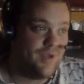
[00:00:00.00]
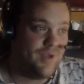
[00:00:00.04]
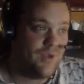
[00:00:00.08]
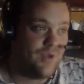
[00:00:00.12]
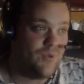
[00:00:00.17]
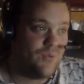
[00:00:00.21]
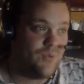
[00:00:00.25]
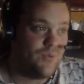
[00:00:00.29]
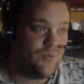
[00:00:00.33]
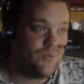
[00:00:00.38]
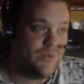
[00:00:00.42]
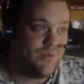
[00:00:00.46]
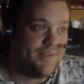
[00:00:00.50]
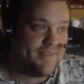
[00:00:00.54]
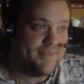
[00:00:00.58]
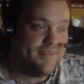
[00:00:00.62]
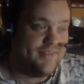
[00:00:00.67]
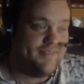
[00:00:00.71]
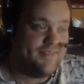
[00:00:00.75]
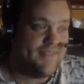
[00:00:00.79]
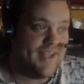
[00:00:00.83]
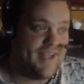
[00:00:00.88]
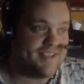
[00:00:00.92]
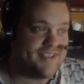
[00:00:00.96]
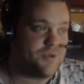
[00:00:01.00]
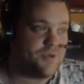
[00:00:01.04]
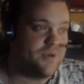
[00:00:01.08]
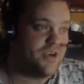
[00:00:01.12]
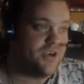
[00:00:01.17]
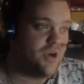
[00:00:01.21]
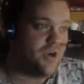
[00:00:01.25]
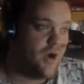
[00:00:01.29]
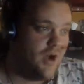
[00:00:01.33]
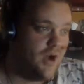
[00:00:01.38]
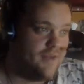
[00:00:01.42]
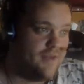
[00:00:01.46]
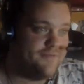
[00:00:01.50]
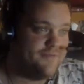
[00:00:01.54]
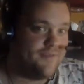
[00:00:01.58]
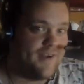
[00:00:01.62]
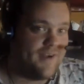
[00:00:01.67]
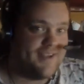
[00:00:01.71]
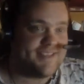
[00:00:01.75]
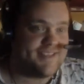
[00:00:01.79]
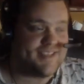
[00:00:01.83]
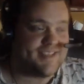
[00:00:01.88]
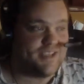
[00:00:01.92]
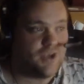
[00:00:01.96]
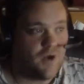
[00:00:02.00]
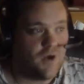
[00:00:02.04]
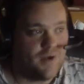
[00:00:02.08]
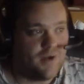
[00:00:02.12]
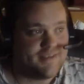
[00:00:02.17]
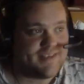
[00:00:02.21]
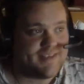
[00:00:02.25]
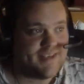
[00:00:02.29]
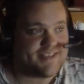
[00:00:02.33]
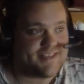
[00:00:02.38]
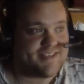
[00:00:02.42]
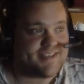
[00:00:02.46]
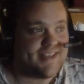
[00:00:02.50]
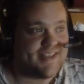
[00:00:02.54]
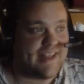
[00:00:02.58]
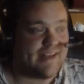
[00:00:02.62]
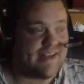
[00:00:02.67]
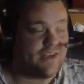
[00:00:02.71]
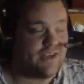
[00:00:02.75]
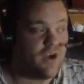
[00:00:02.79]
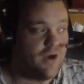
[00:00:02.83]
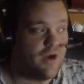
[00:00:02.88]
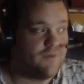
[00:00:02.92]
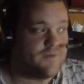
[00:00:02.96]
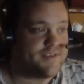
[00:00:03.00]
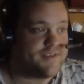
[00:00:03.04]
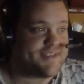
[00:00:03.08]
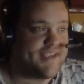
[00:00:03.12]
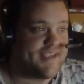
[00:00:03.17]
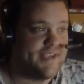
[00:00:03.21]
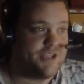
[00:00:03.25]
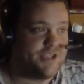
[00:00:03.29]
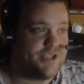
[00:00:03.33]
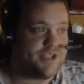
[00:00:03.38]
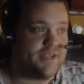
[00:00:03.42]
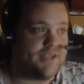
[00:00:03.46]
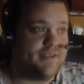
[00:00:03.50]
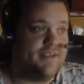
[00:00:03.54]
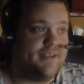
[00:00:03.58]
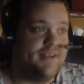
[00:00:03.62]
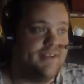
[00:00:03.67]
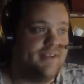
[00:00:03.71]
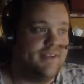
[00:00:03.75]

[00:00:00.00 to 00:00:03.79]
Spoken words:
within that sort of confines and context of that conversation,